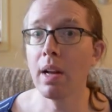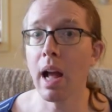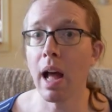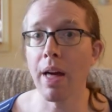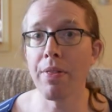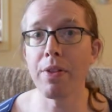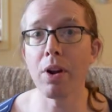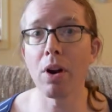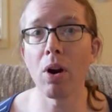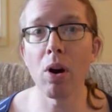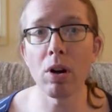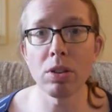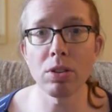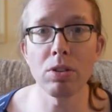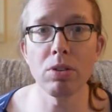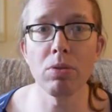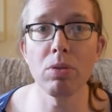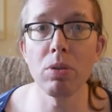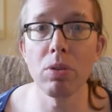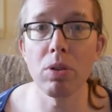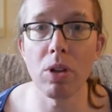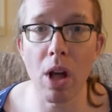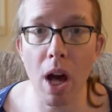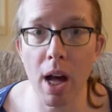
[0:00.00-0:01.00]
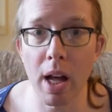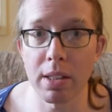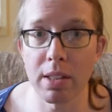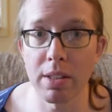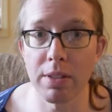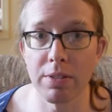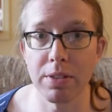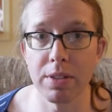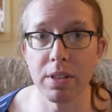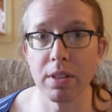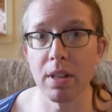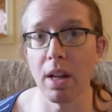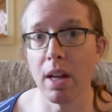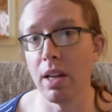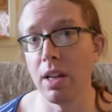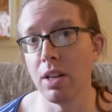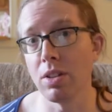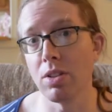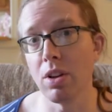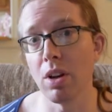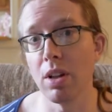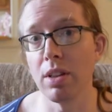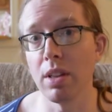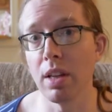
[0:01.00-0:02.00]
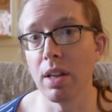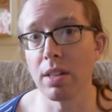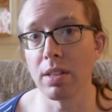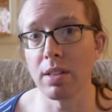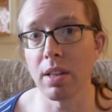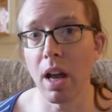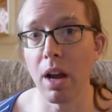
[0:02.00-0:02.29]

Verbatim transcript: And there are also lots of studies on this.